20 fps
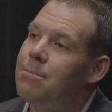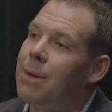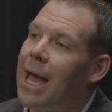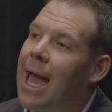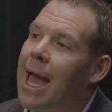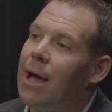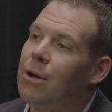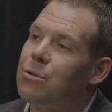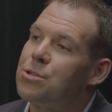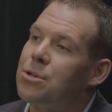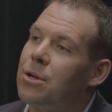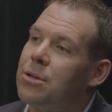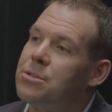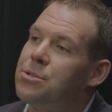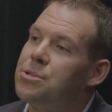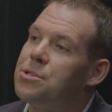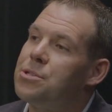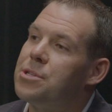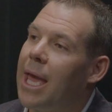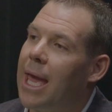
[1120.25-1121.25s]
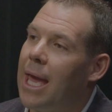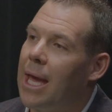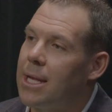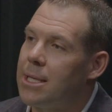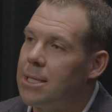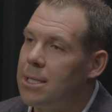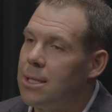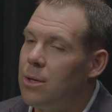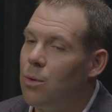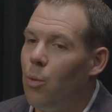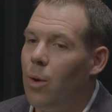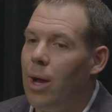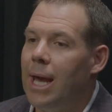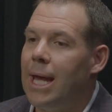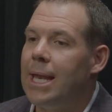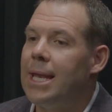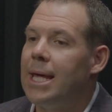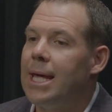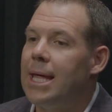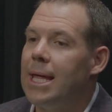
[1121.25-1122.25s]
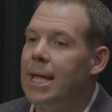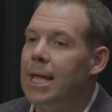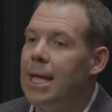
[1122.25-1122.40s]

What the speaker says: my house on sand. When